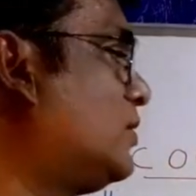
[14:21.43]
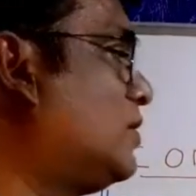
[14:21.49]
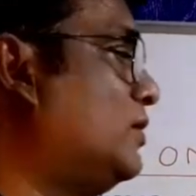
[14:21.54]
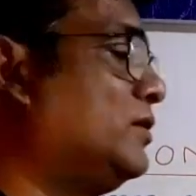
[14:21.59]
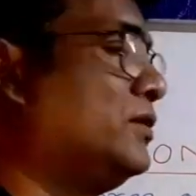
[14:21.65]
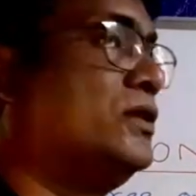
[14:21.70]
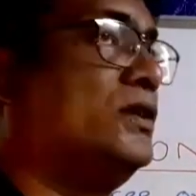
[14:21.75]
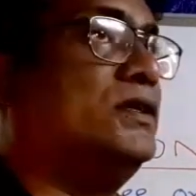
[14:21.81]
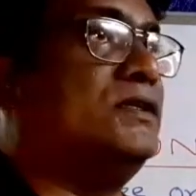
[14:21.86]

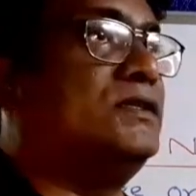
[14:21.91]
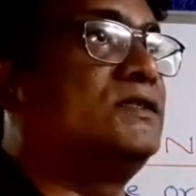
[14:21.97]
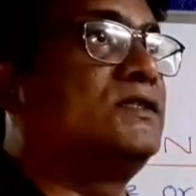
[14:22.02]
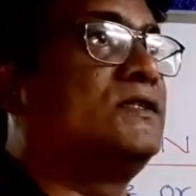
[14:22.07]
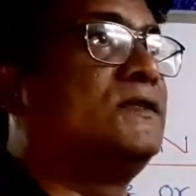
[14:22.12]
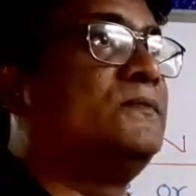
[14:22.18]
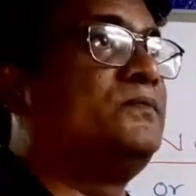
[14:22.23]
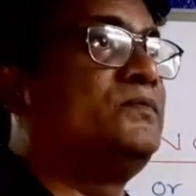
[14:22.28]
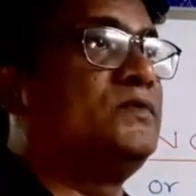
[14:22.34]

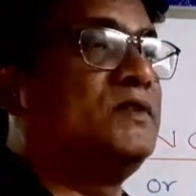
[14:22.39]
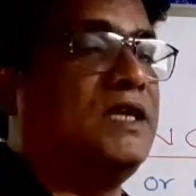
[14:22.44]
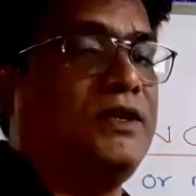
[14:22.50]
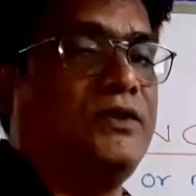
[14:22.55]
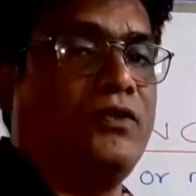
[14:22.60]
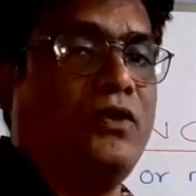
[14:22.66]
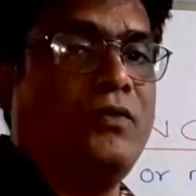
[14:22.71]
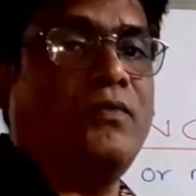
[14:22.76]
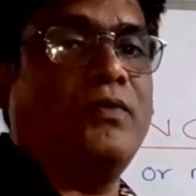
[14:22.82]
concurrence.
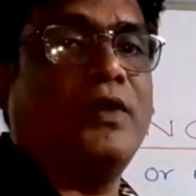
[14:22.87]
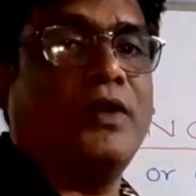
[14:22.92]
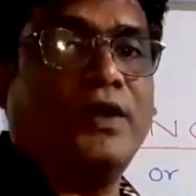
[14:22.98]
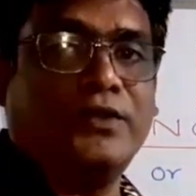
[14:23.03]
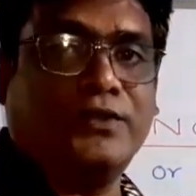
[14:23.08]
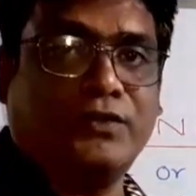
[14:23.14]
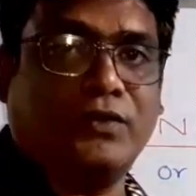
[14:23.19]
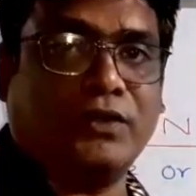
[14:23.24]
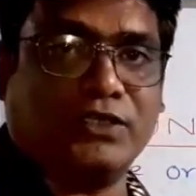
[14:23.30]
I
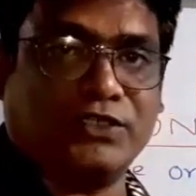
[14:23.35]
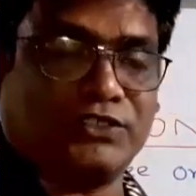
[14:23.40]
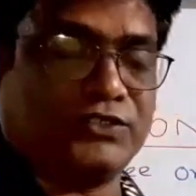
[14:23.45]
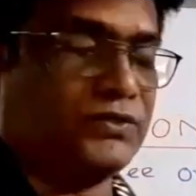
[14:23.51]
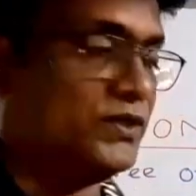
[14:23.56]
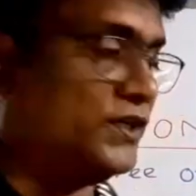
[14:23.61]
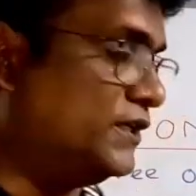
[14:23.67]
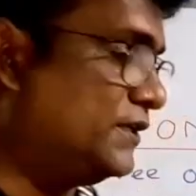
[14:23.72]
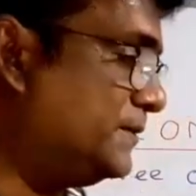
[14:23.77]
hope you
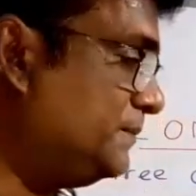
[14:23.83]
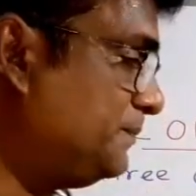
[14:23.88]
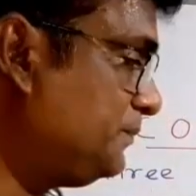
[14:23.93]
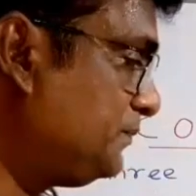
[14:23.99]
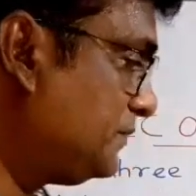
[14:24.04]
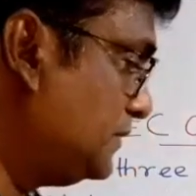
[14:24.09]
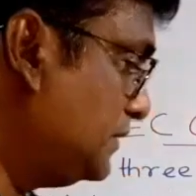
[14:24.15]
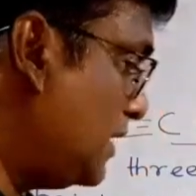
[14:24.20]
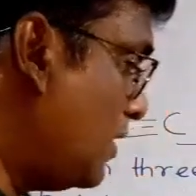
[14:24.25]
understood it.
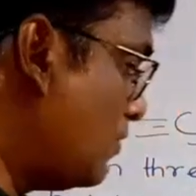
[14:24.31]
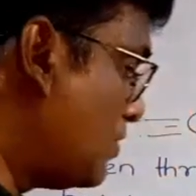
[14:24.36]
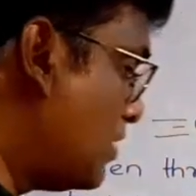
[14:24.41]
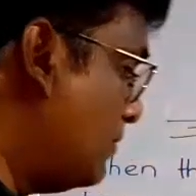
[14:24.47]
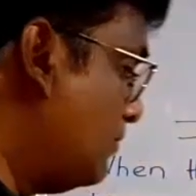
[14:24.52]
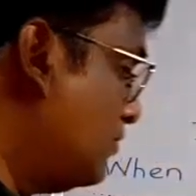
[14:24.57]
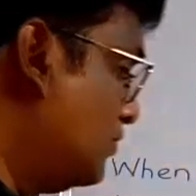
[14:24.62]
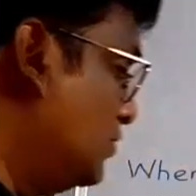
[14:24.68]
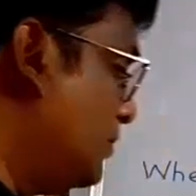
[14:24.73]
Now
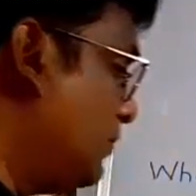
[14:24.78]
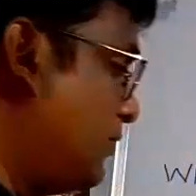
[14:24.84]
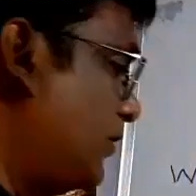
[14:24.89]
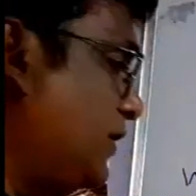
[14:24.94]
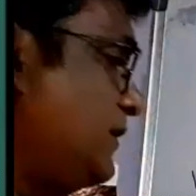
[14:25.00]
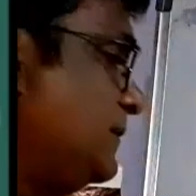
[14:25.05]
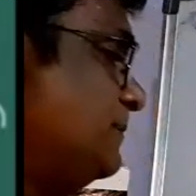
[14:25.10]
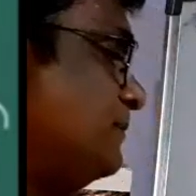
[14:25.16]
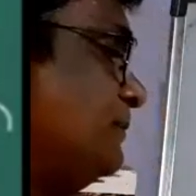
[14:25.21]
come to the
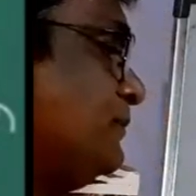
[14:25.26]
point.